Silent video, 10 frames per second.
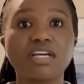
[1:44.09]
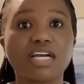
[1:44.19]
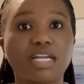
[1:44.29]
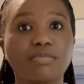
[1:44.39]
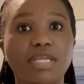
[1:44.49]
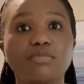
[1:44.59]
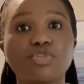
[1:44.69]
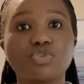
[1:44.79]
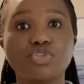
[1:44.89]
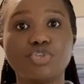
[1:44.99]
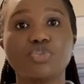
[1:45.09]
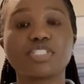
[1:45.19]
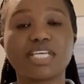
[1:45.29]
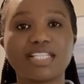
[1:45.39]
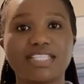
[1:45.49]
can be able to
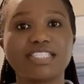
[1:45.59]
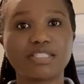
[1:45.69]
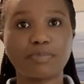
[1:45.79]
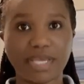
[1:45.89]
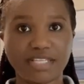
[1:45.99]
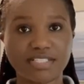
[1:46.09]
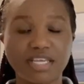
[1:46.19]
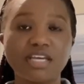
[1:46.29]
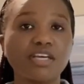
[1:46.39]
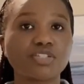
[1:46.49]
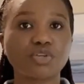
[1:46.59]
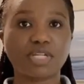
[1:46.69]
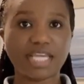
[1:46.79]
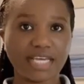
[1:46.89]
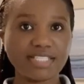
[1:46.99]
use this space. So
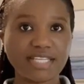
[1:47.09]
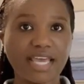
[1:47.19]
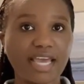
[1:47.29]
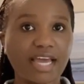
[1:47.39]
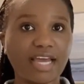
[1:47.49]
like I say,